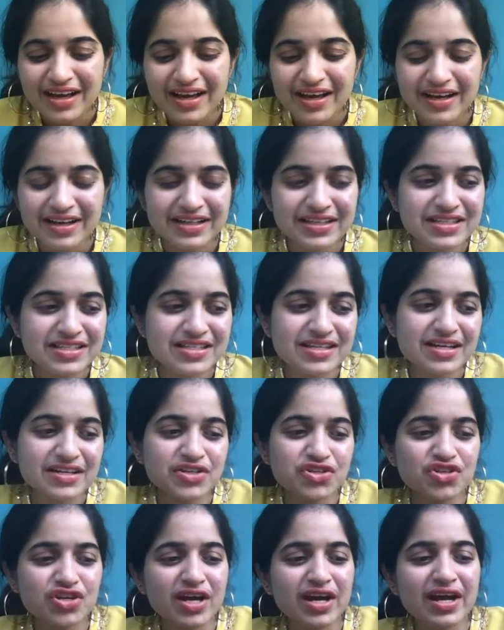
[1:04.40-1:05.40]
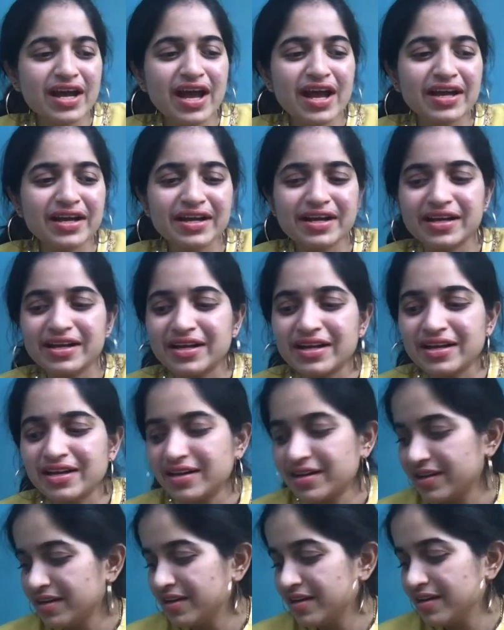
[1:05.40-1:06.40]
It's a triangle.
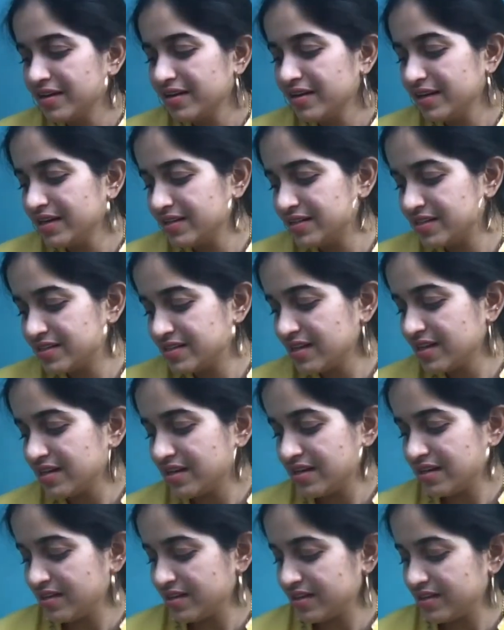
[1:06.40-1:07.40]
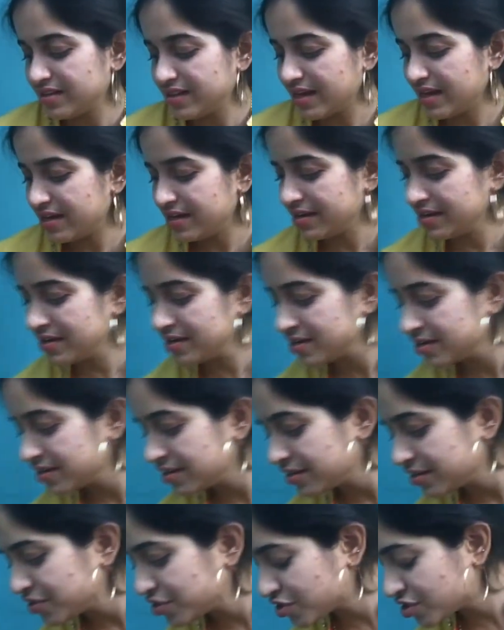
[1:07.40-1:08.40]
It's none other than a
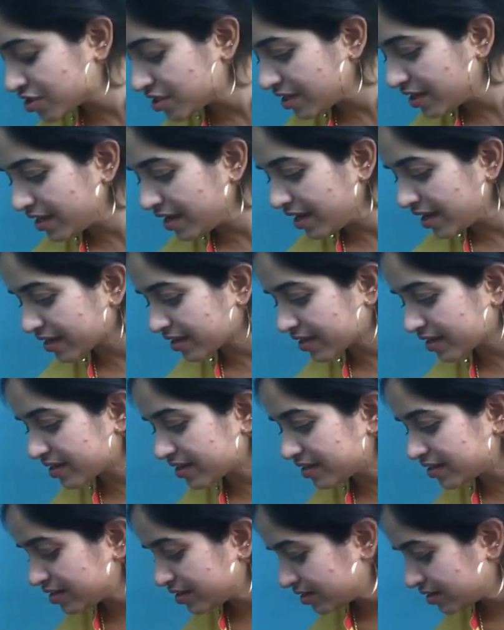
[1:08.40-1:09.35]
triangle.